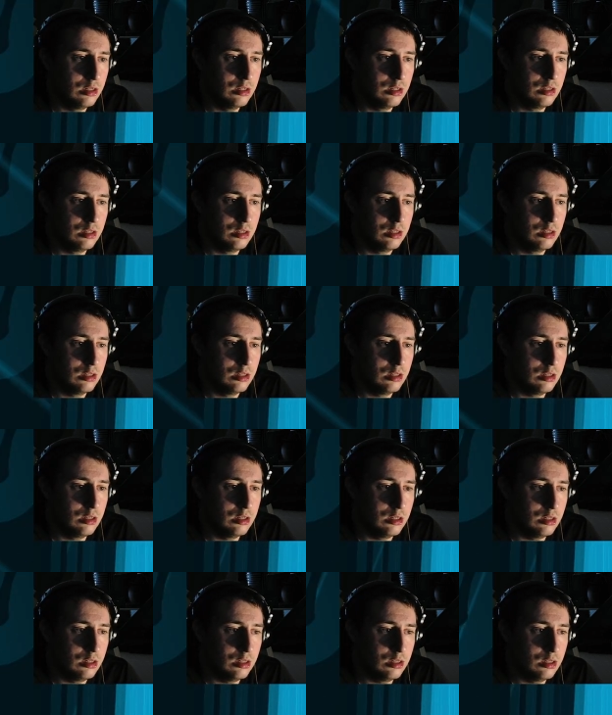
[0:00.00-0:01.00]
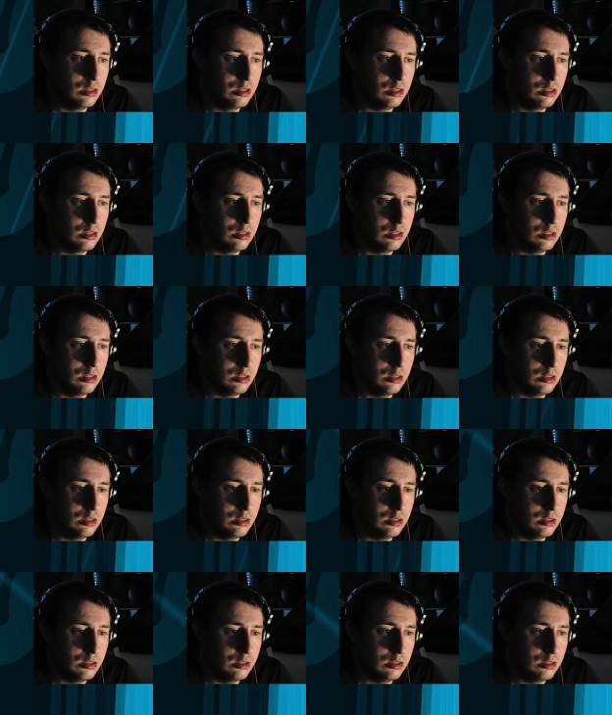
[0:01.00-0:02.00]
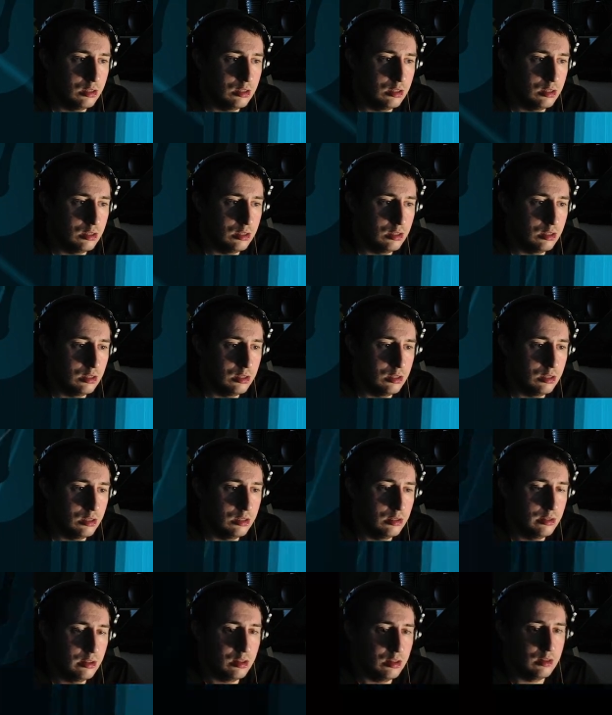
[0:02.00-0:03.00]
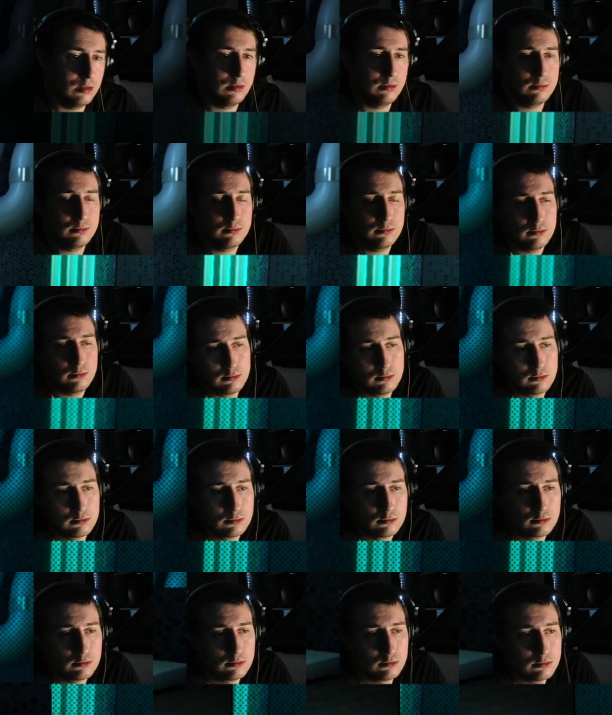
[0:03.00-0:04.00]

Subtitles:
Nobody speaks.